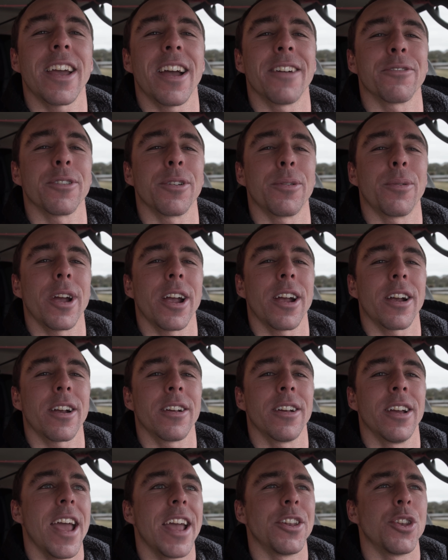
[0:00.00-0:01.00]

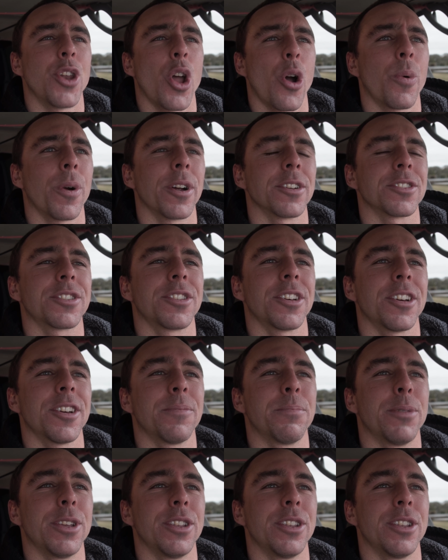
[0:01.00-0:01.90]
everywhere and nowhere's good,